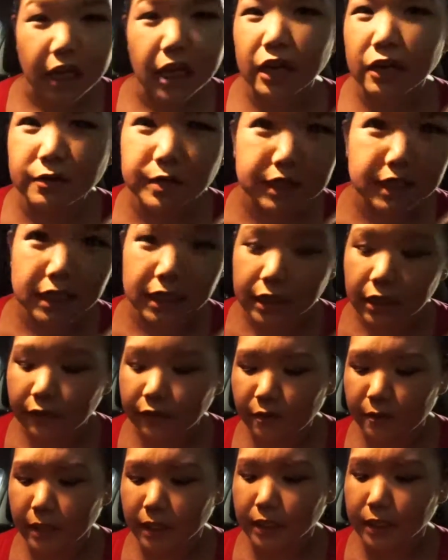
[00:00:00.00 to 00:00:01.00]
I always need
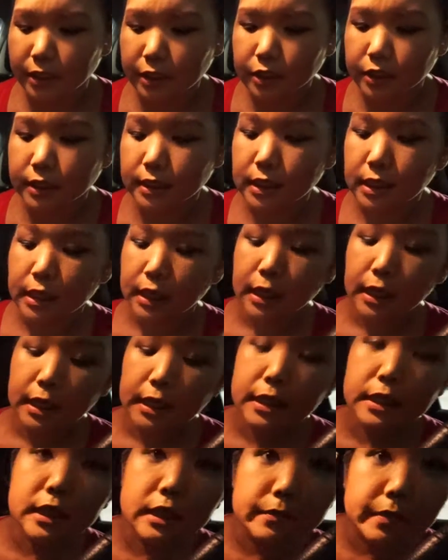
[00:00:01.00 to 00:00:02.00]
alphabet letters.
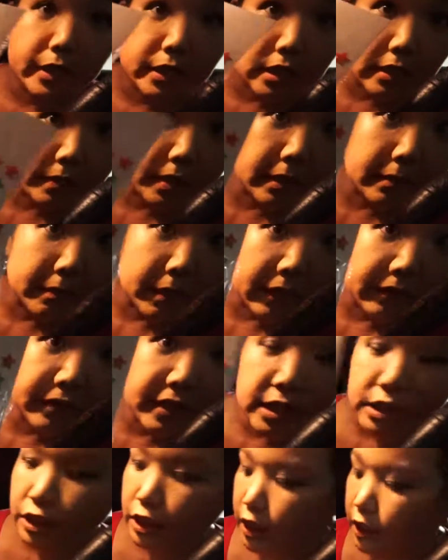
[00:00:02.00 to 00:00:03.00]
Then I picked up some
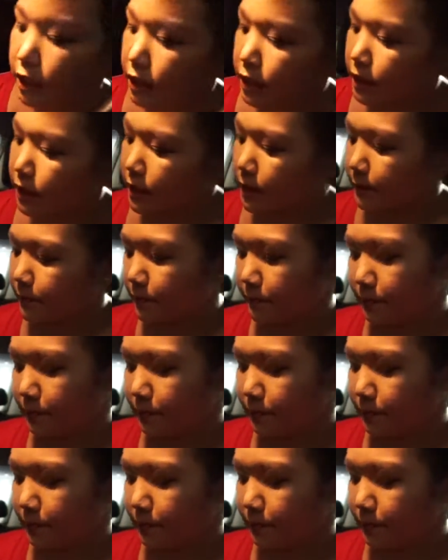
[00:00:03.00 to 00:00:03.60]
puffy stars.